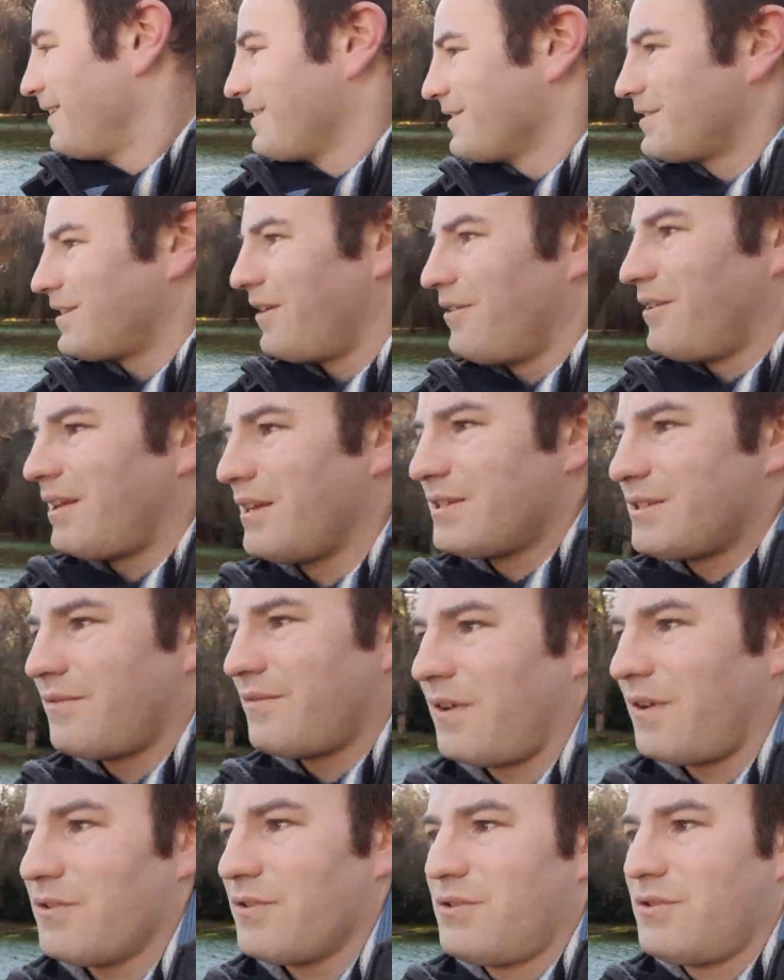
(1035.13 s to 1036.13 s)
So that's the
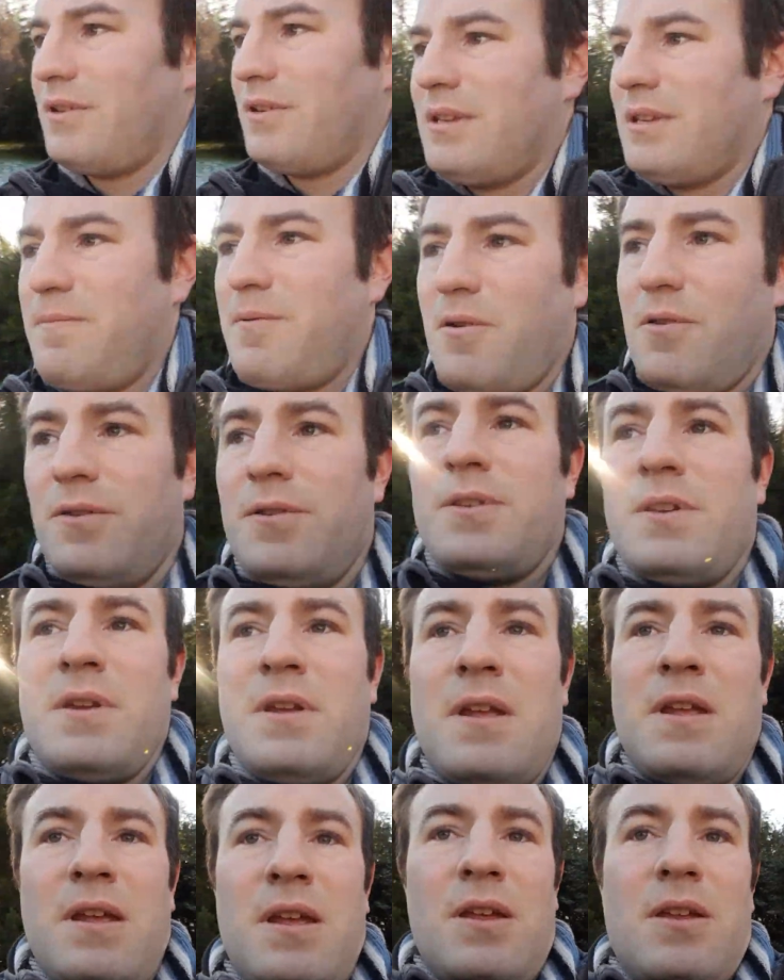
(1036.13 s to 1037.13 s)
function of this pond.
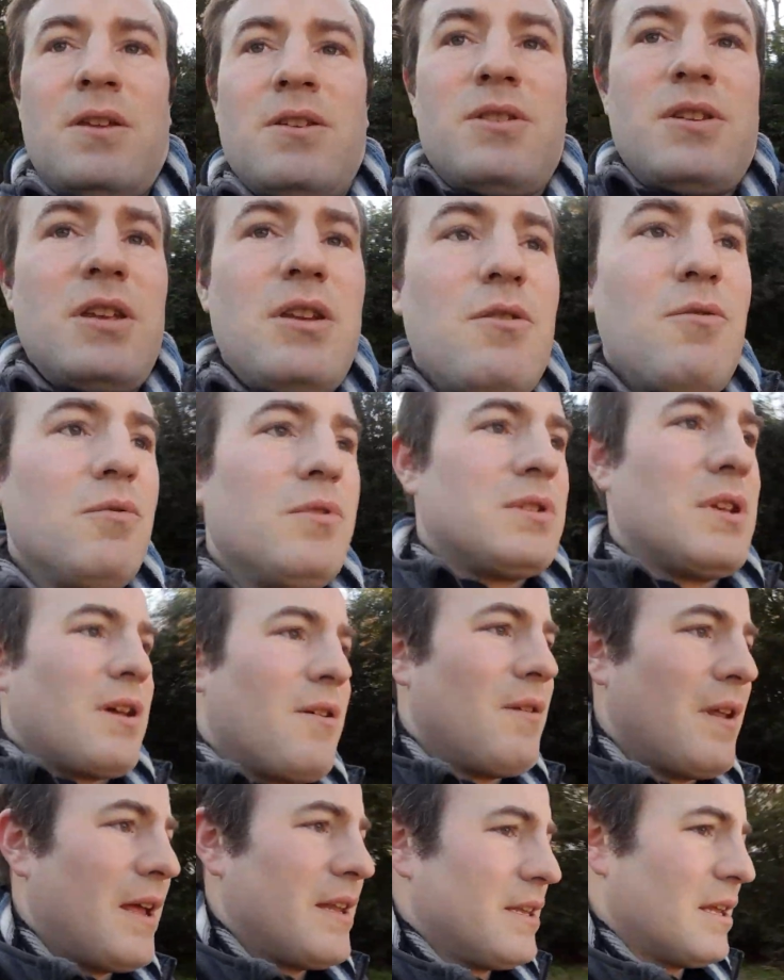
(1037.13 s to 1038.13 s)
She also,
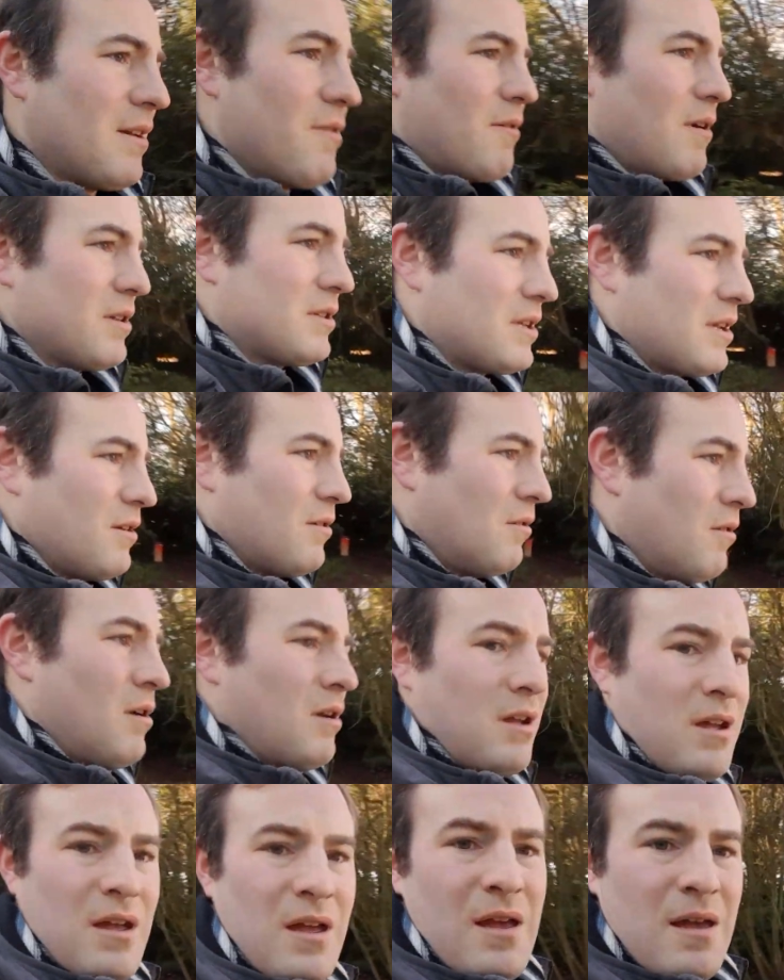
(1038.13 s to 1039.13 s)
Lady Ella Russell,
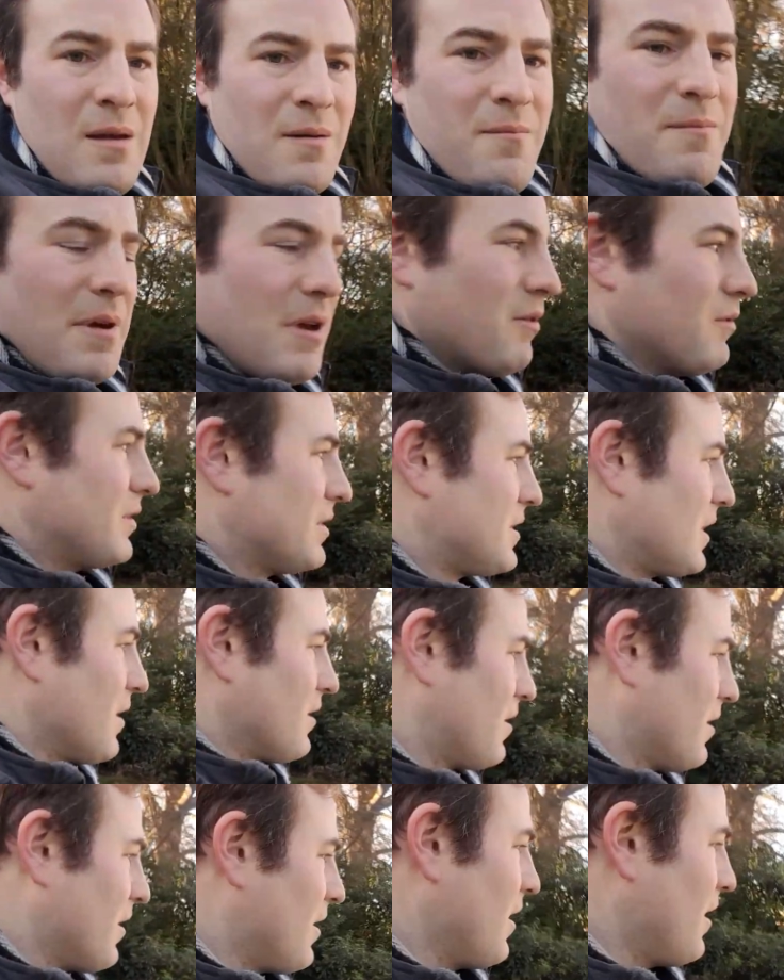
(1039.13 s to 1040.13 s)
built the
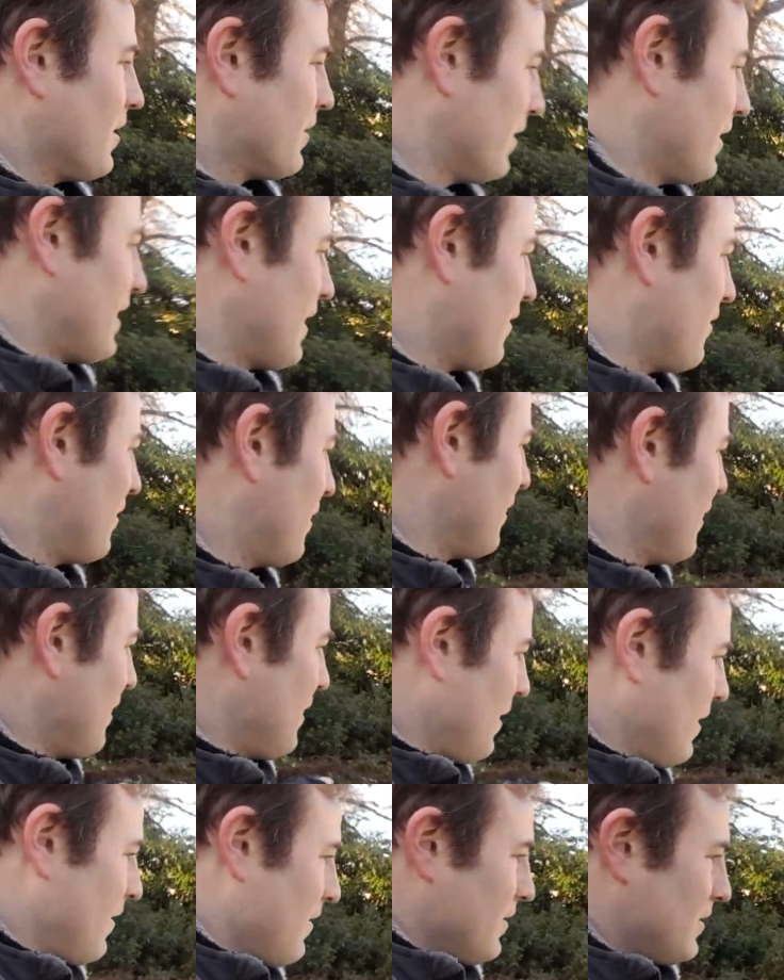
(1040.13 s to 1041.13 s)
sunken garden. Now,
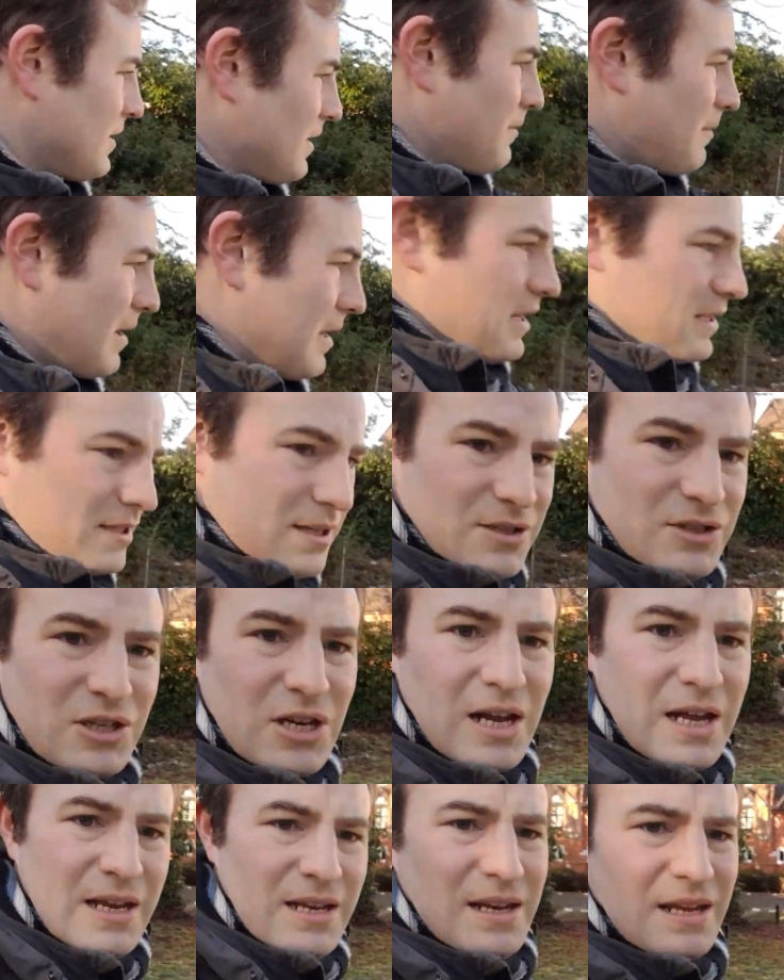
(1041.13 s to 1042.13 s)
see where there's a
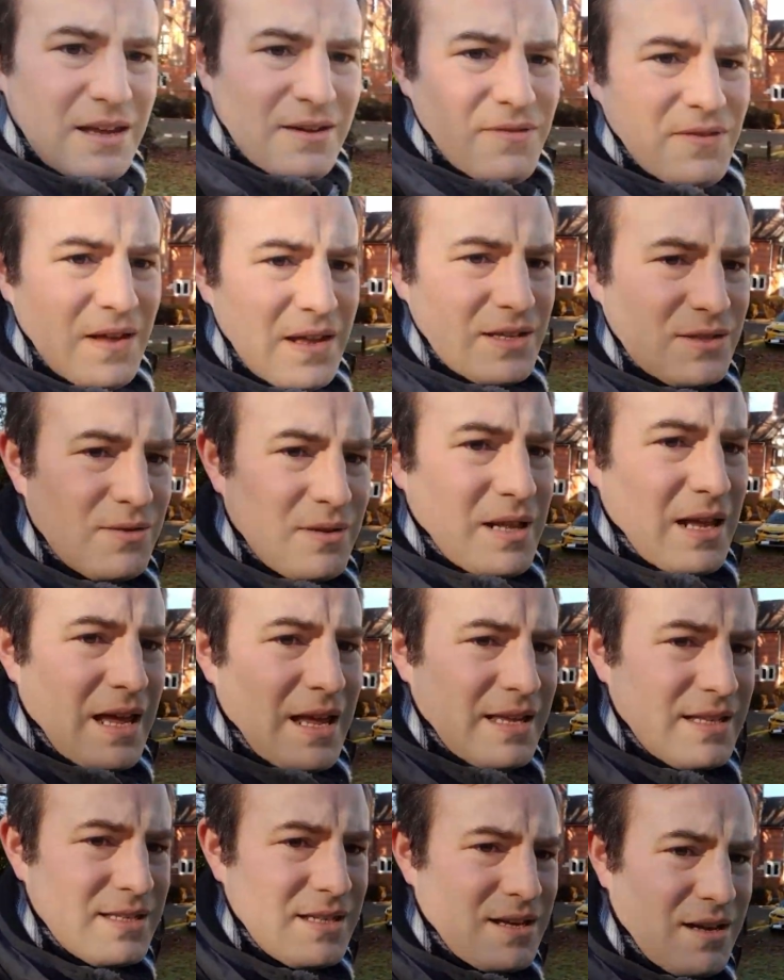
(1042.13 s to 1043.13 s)
chain link fence? Well,
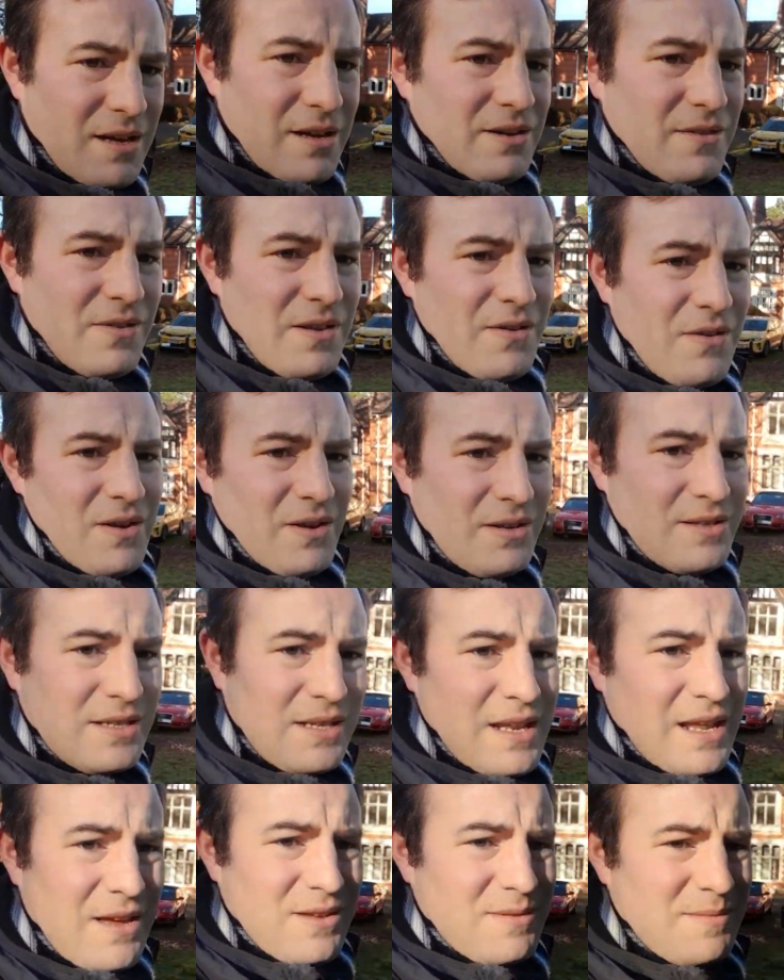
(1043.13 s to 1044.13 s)
that's kind of there. I can see
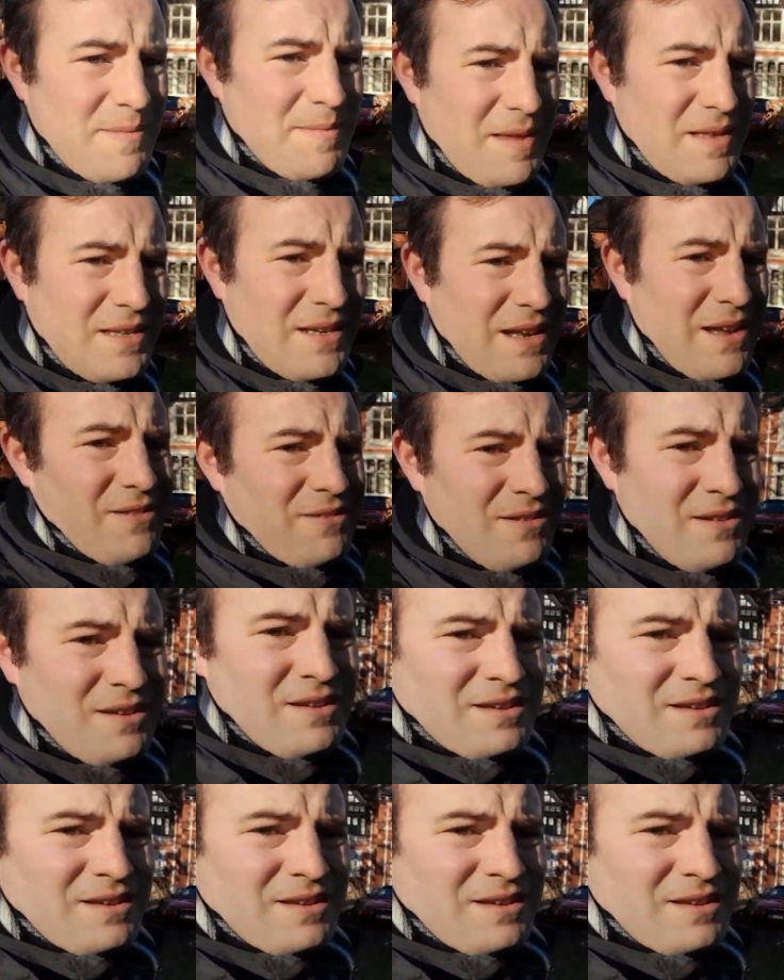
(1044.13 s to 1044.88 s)
the house a bit better now.